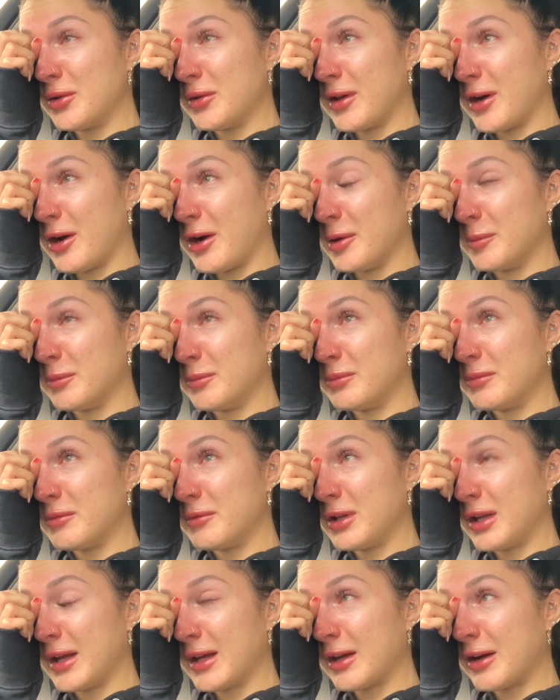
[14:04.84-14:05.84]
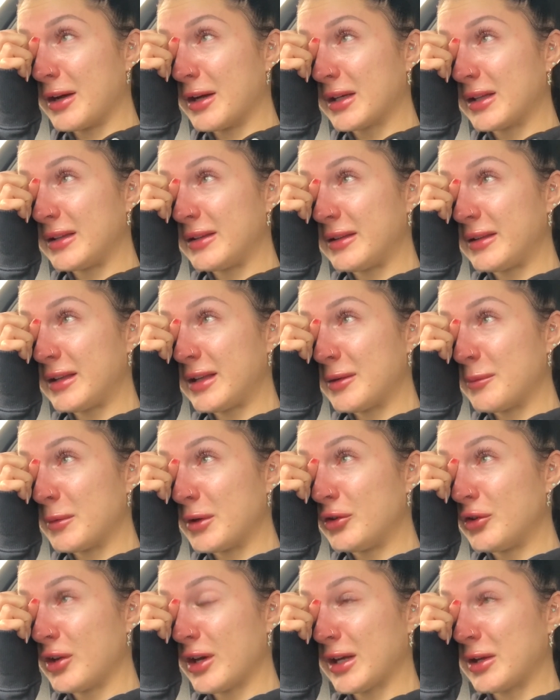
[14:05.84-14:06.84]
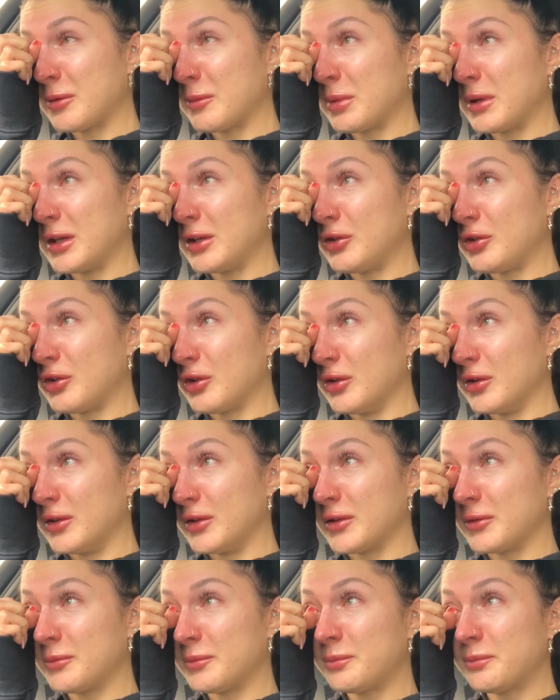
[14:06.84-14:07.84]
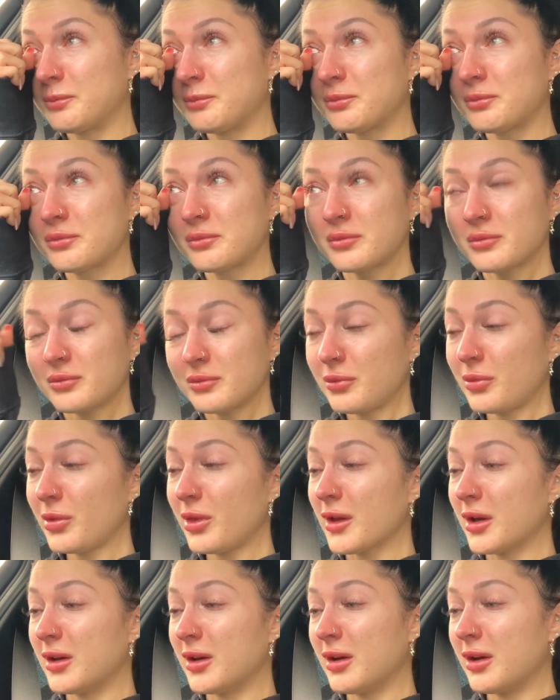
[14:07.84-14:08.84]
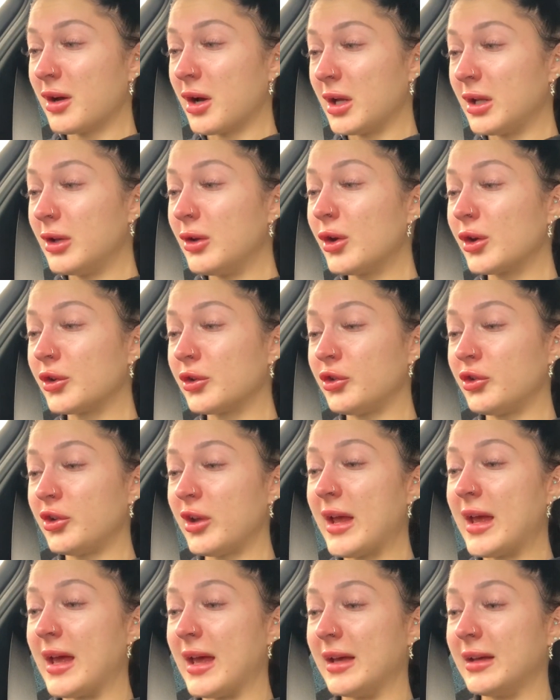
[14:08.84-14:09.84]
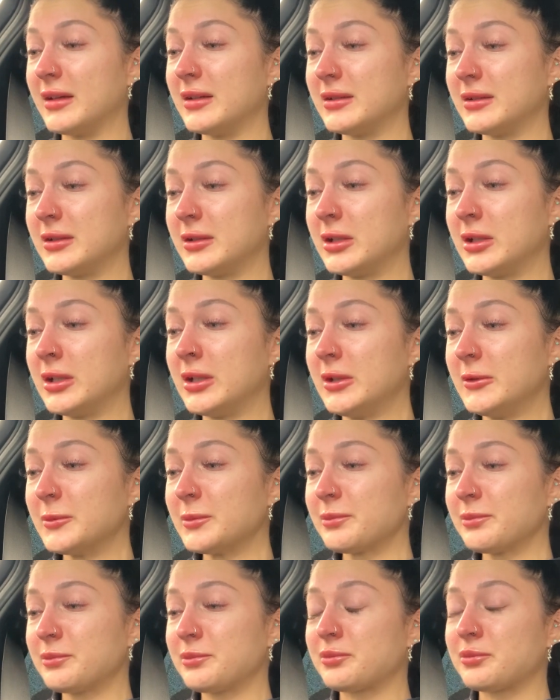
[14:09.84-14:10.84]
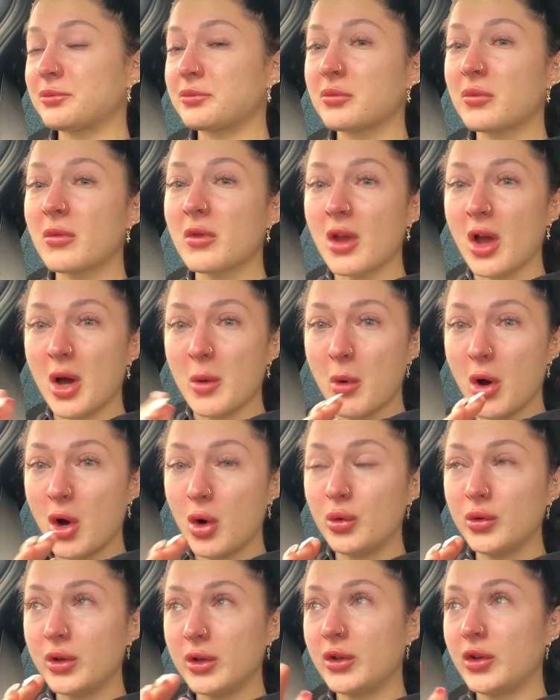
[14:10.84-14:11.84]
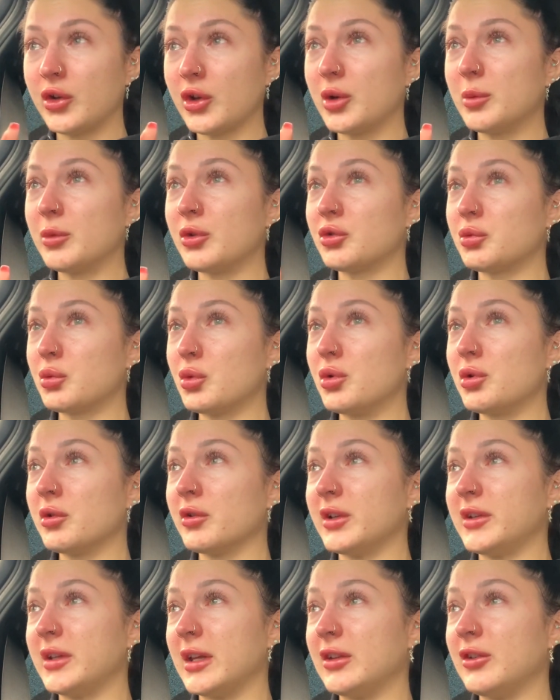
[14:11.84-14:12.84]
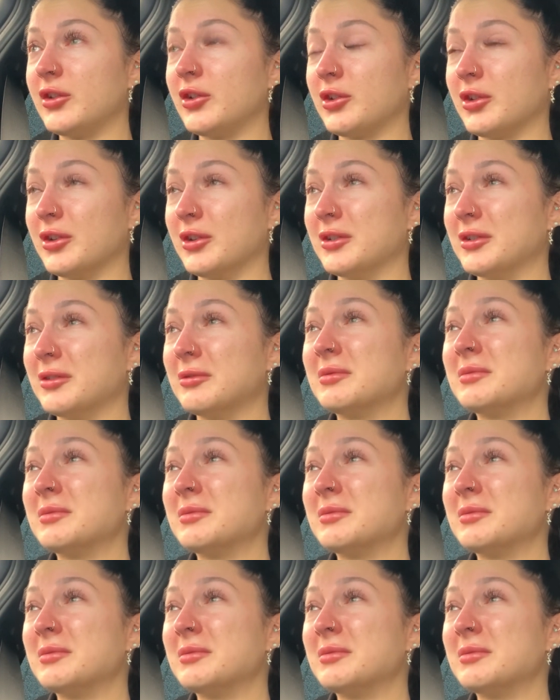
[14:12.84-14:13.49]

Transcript: that I'm, like, I can see in my check-in pictures, I look shit. I'm holding so much water retention.